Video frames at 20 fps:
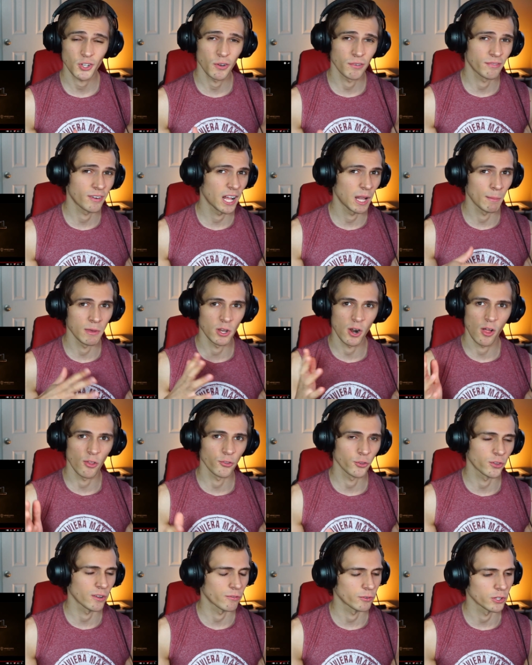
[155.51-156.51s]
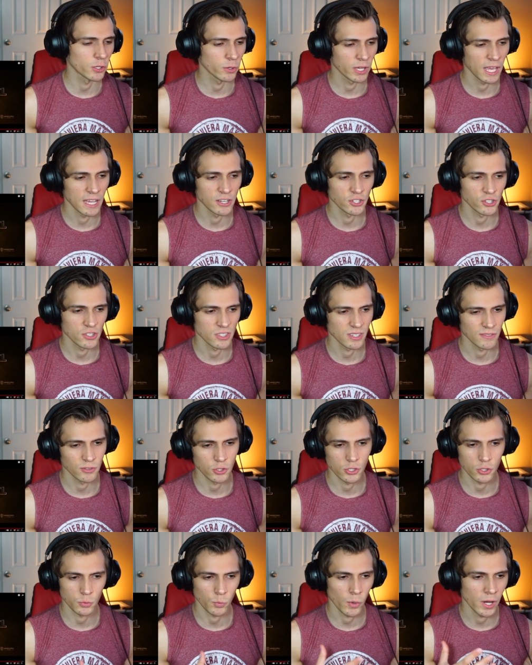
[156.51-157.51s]
Go follow me in all those different locations if
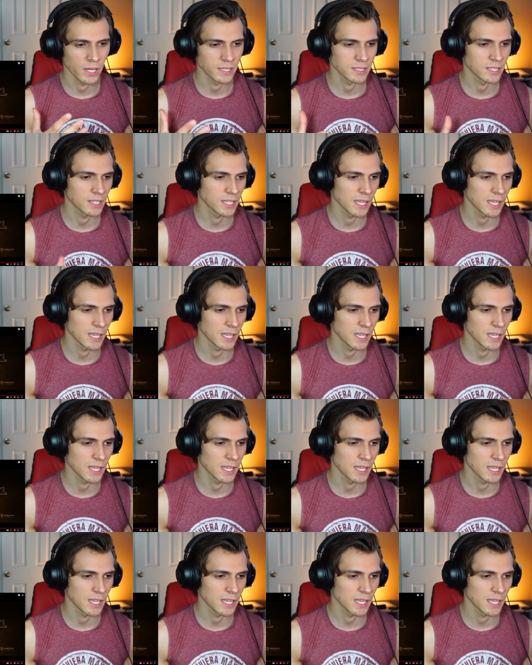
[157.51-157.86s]
you just want to